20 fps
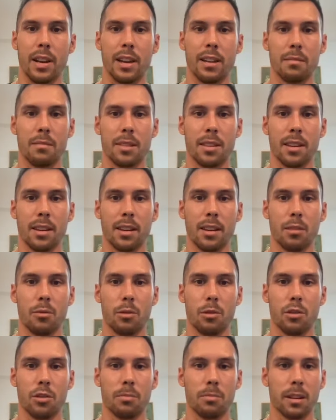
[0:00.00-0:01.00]
has me thinking
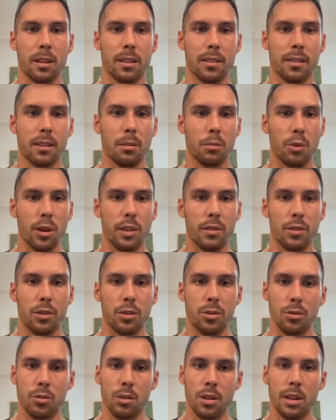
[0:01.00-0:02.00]
we just made a subwave
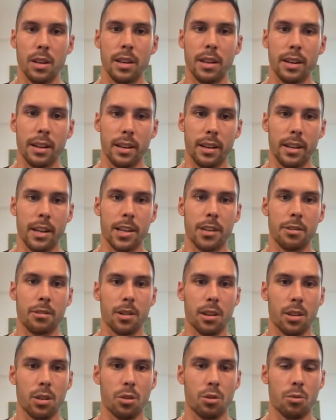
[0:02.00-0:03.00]
2 and
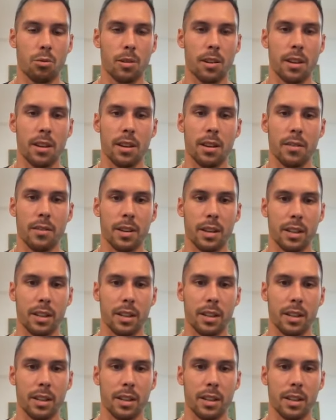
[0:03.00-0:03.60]
entering 3 of an